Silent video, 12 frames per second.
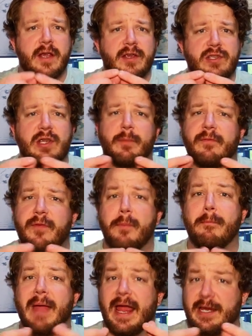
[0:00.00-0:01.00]
some of the
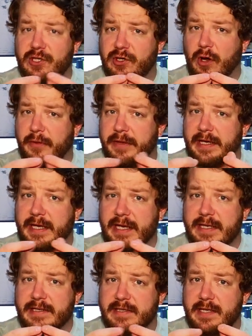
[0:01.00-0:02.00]
mesh on the
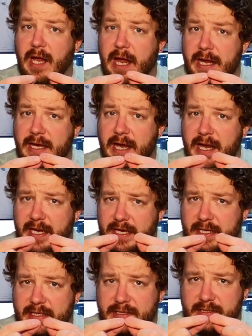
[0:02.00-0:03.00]
inside
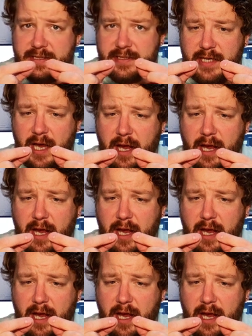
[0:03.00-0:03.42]
is